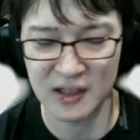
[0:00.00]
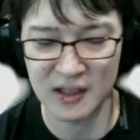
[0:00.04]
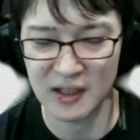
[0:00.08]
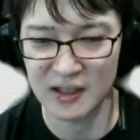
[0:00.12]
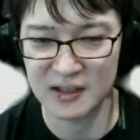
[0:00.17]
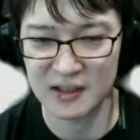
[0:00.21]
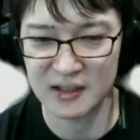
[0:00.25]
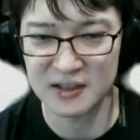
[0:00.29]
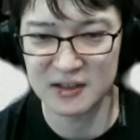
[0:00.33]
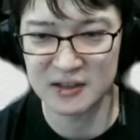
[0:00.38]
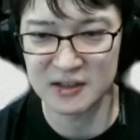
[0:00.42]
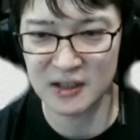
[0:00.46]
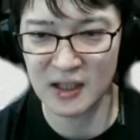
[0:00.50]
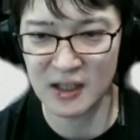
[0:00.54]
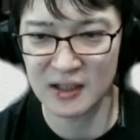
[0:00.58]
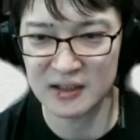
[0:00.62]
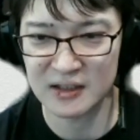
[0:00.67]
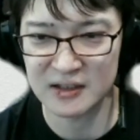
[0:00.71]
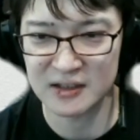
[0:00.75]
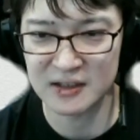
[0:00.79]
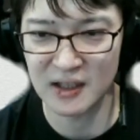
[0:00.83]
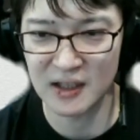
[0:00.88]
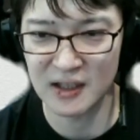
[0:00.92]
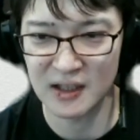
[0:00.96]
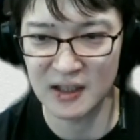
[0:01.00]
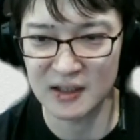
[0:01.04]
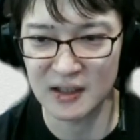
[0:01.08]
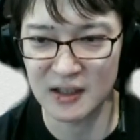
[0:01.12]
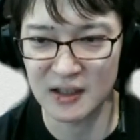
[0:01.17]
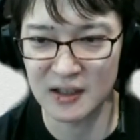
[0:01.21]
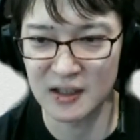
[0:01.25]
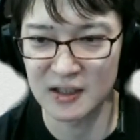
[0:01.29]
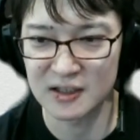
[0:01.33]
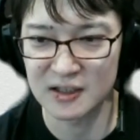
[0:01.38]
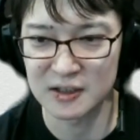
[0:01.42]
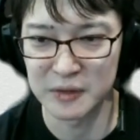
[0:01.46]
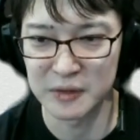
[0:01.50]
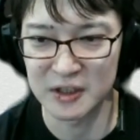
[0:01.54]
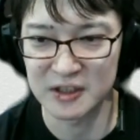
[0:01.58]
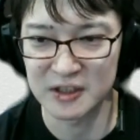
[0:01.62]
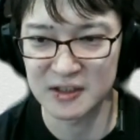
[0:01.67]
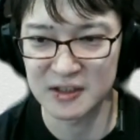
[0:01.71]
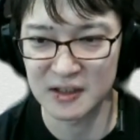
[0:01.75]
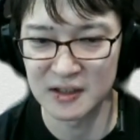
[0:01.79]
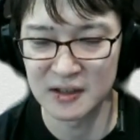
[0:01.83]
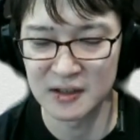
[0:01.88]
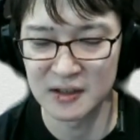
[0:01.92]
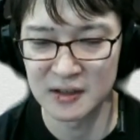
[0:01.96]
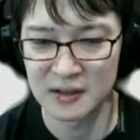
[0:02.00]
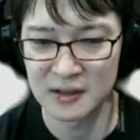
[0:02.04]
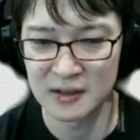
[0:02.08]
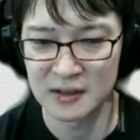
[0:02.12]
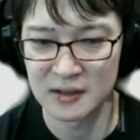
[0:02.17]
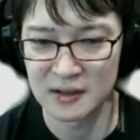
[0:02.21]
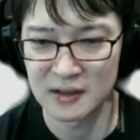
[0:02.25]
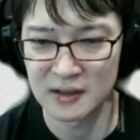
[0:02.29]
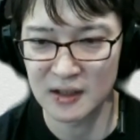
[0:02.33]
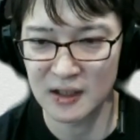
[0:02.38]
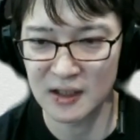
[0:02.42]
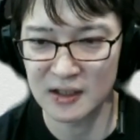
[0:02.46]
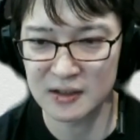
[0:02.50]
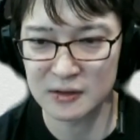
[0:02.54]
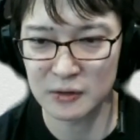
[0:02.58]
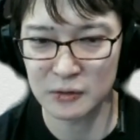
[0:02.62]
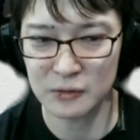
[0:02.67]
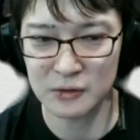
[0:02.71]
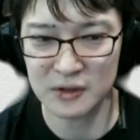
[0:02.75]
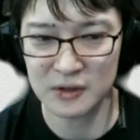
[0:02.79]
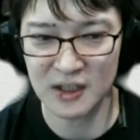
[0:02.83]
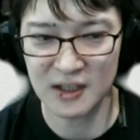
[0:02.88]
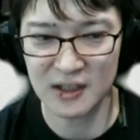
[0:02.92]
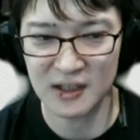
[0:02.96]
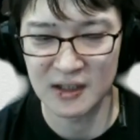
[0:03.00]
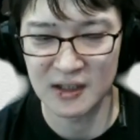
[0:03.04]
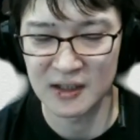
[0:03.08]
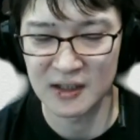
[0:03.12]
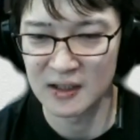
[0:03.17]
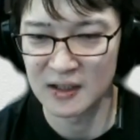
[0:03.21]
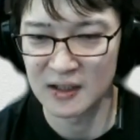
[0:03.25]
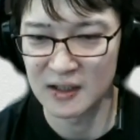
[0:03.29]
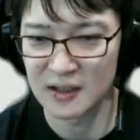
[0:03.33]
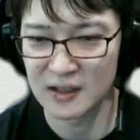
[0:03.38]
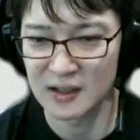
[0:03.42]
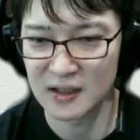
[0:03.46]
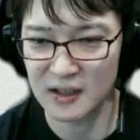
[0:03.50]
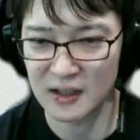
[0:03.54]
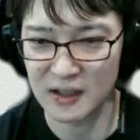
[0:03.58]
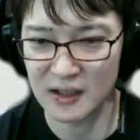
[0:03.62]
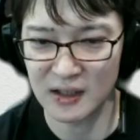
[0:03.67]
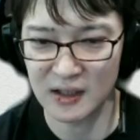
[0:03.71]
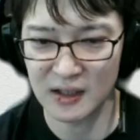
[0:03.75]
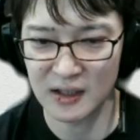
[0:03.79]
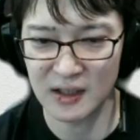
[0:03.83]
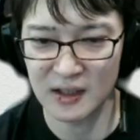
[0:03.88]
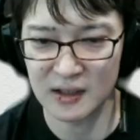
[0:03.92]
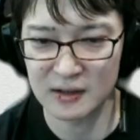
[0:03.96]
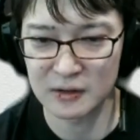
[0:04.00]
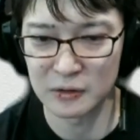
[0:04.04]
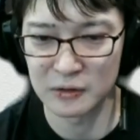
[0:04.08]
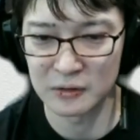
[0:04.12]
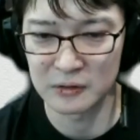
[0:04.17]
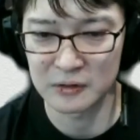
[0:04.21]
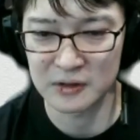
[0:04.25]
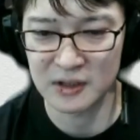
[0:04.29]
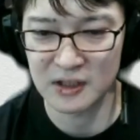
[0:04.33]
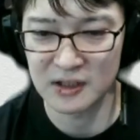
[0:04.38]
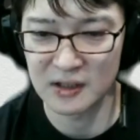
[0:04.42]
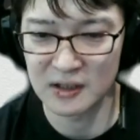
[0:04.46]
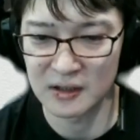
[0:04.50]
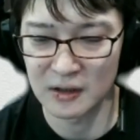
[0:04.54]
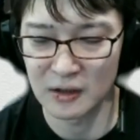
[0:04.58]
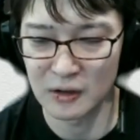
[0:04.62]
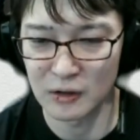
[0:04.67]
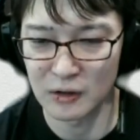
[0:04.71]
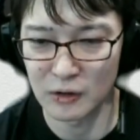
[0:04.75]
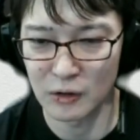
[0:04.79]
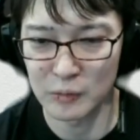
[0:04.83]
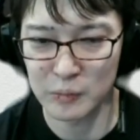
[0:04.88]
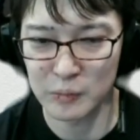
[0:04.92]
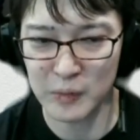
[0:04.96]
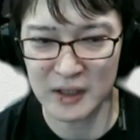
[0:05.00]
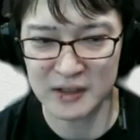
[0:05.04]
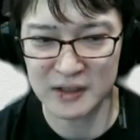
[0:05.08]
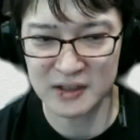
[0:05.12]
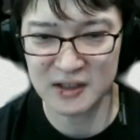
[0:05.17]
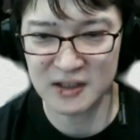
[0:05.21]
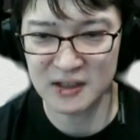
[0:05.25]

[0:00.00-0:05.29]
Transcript: and then we conducted a second A/B test to verify the result